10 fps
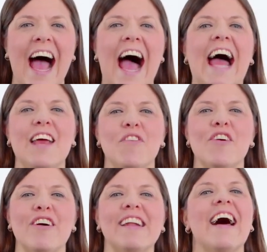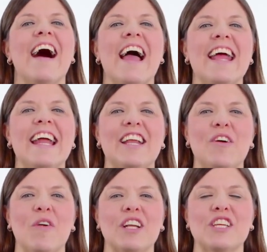And if you're online and
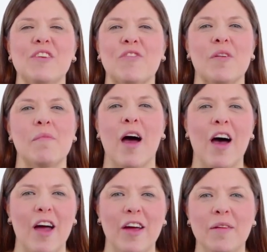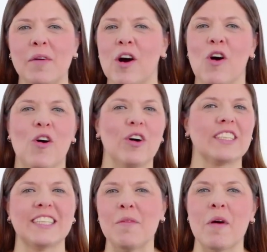you're watching from home or
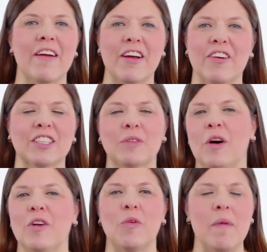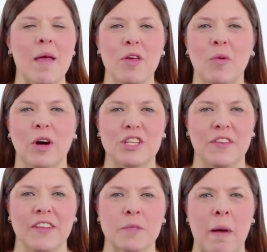somewhere across the world, or maybe you're
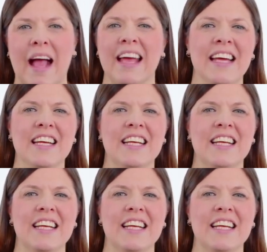watching this back,